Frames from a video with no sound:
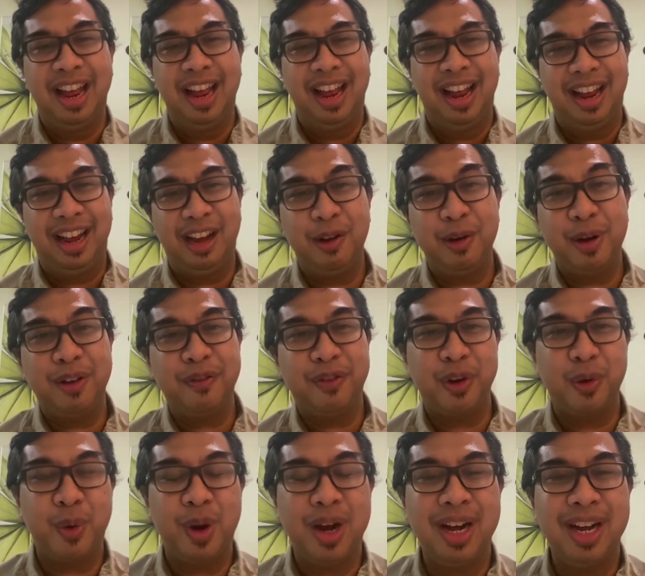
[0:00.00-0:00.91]
Hello
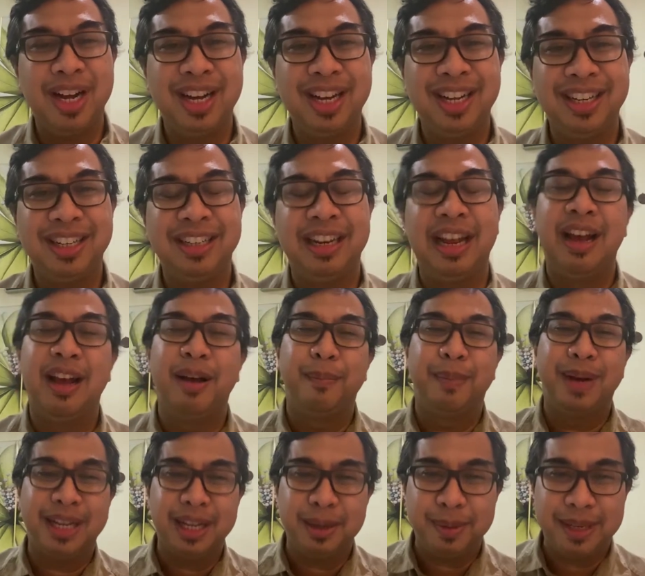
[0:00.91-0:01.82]
everyone,
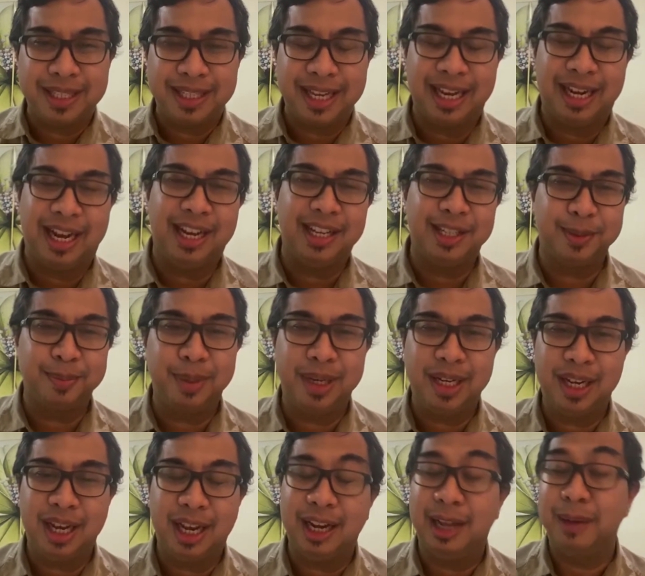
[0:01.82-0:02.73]
my name is Said
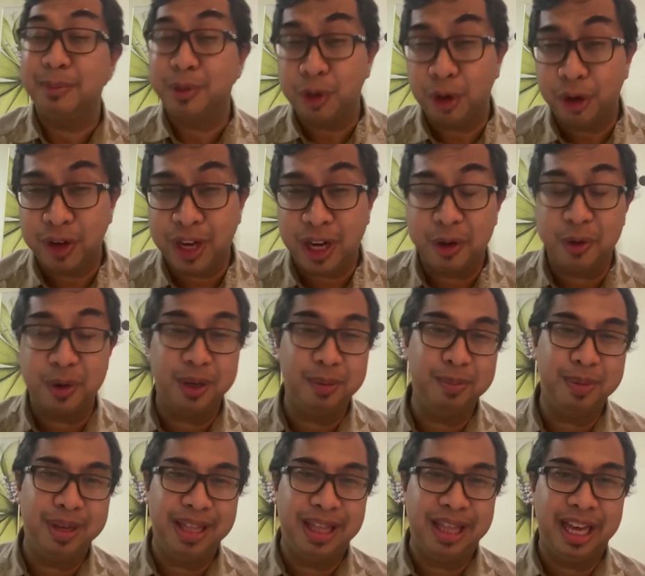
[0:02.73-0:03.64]
Azmi and I'm sorry I
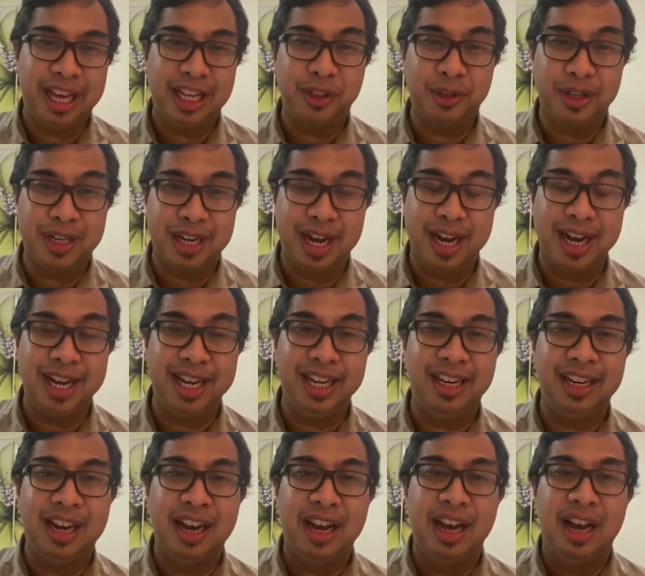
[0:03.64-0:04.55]
couldn't be there
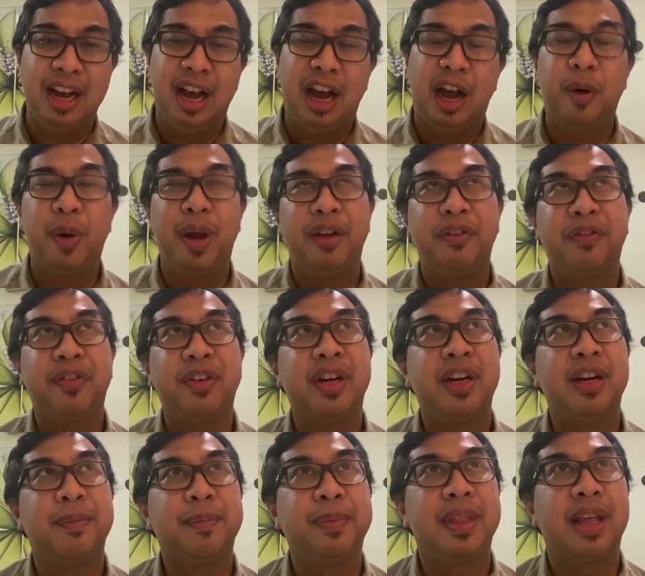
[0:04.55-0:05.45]
tonight.
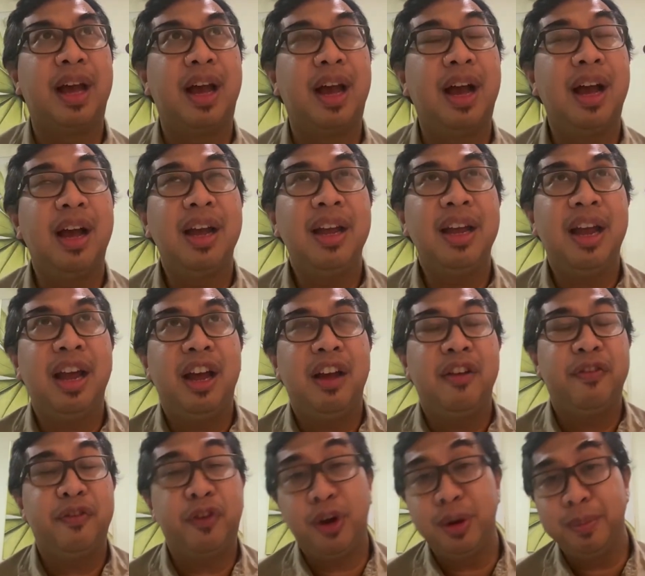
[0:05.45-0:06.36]
However, I
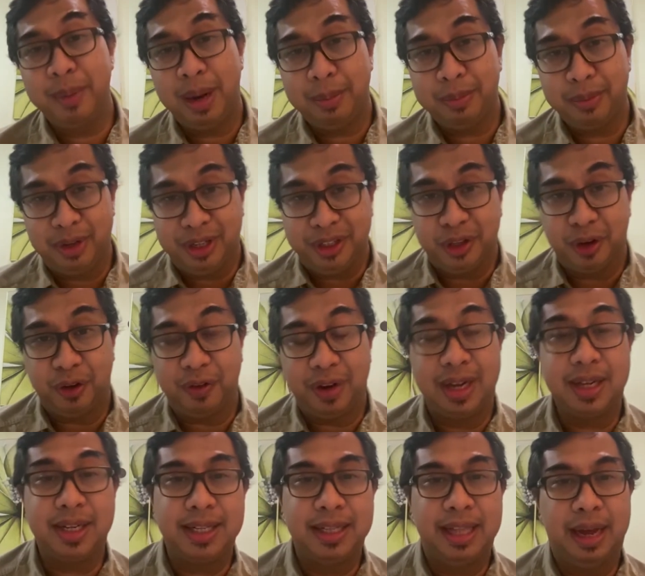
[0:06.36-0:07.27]
have fond memories
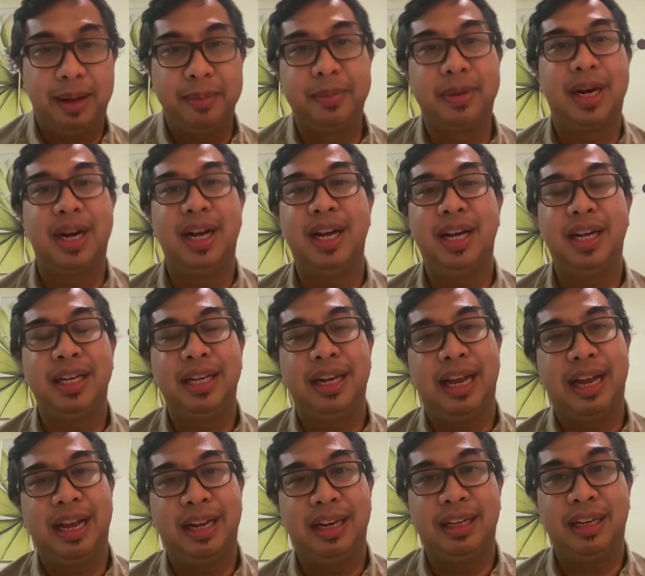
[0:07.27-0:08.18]
of Uncle
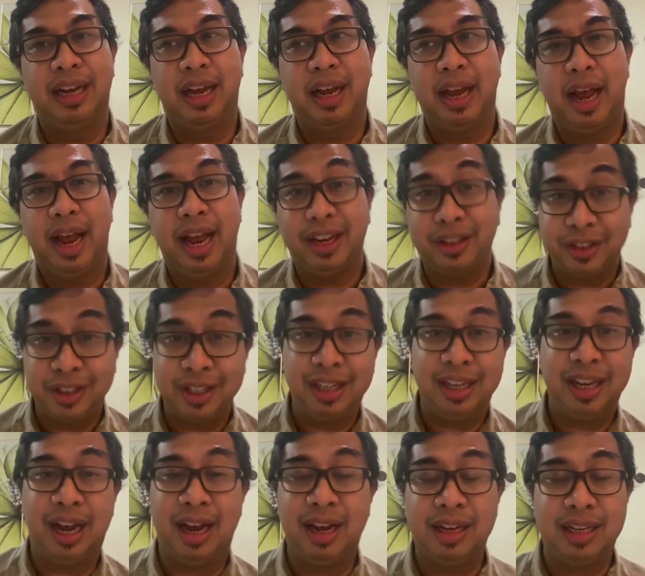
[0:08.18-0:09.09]
Amran, and
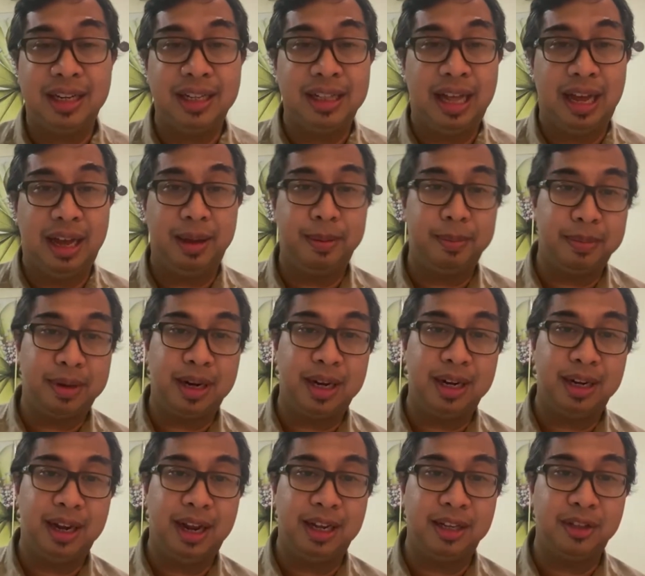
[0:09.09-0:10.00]
actually Uncle
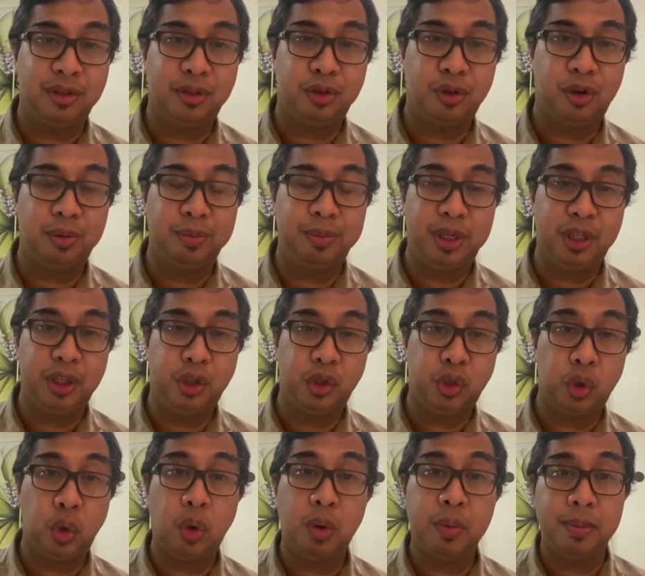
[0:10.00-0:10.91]
Amran has taught me
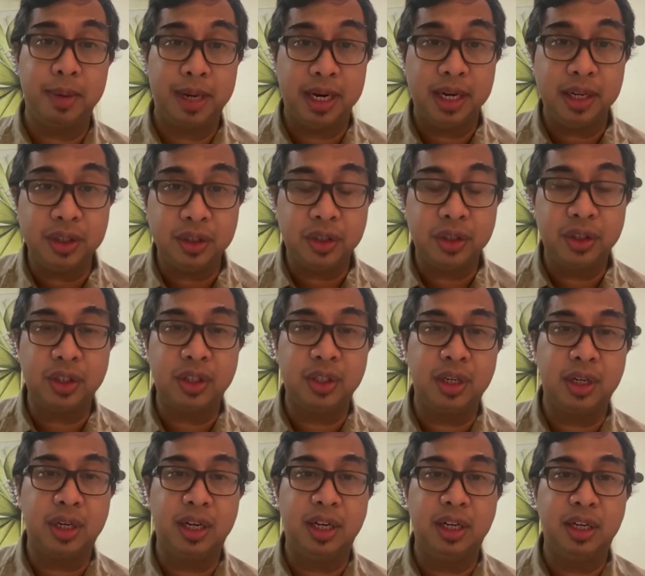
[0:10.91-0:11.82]
so
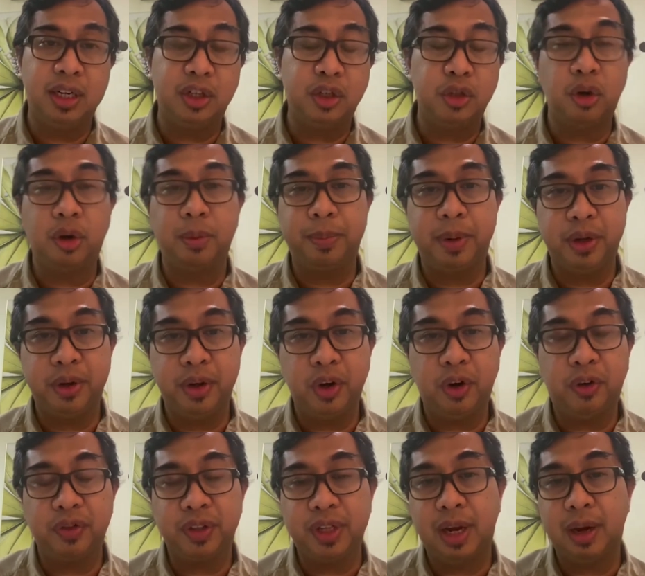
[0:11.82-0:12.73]
much in a short
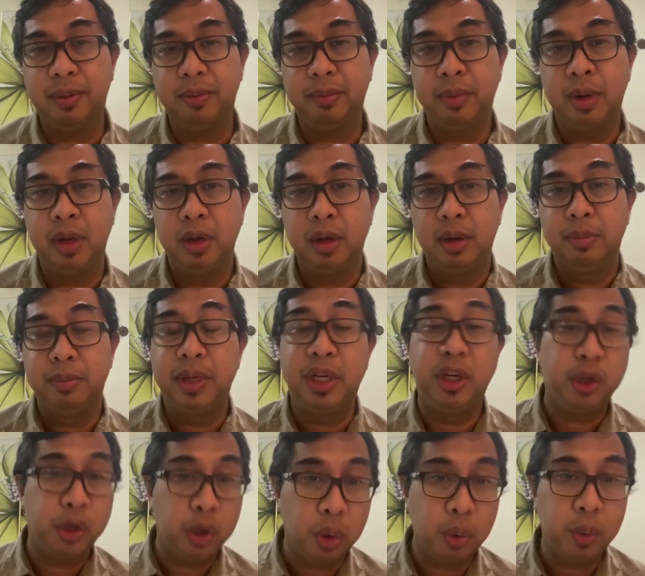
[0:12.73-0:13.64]
period of time,
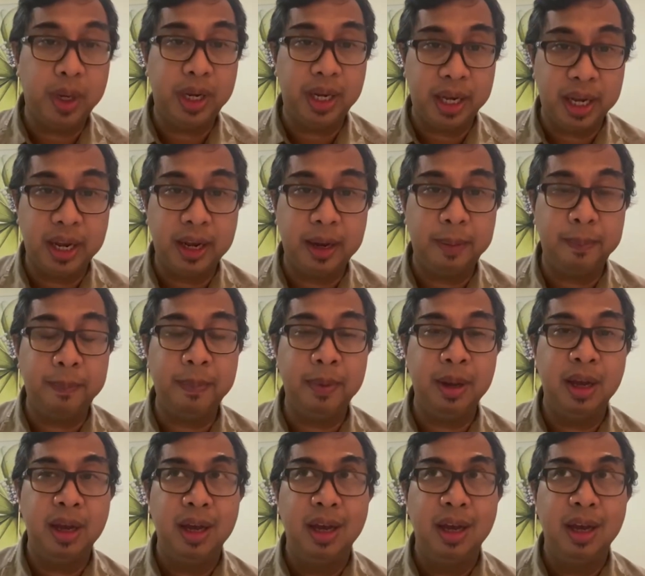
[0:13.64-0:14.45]
me knowing him.